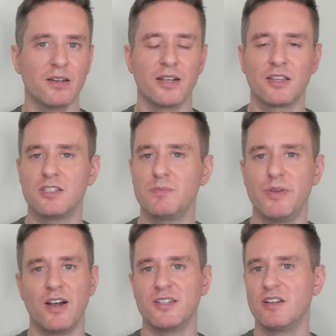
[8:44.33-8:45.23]
Like, this is
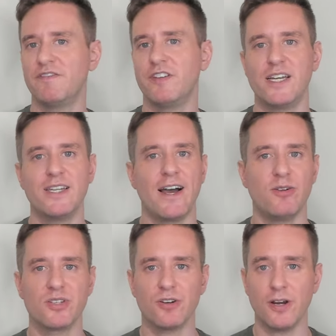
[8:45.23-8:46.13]
beyond stuff like
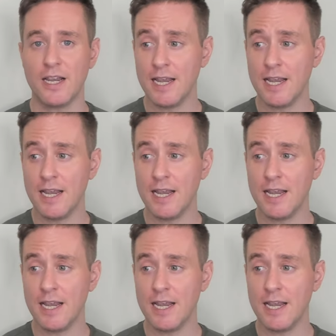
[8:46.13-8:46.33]
Talisker.